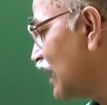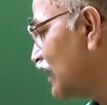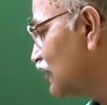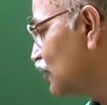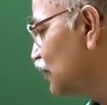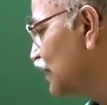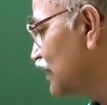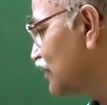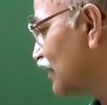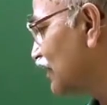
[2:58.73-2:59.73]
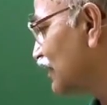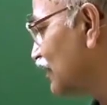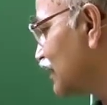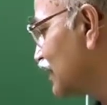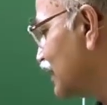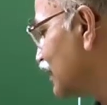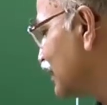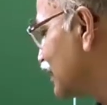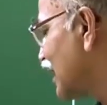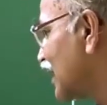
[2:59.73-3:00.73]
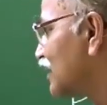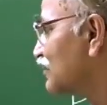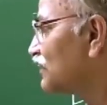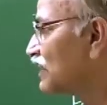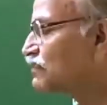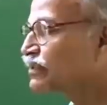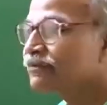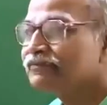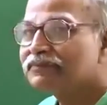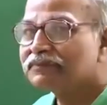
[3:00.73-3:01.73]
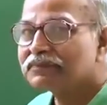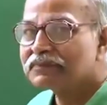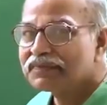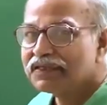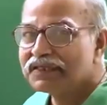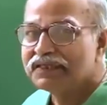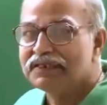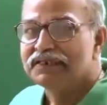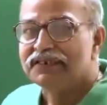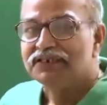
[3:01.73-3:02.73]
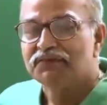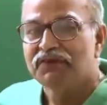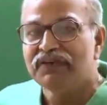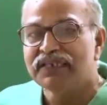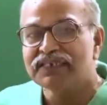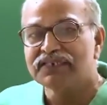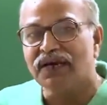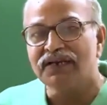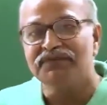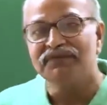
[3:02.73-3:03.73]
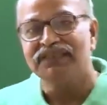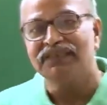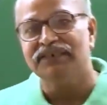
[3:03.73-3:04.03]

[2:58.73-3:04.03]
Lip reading: and 2 weeks on oscillations and waves. So, we will start with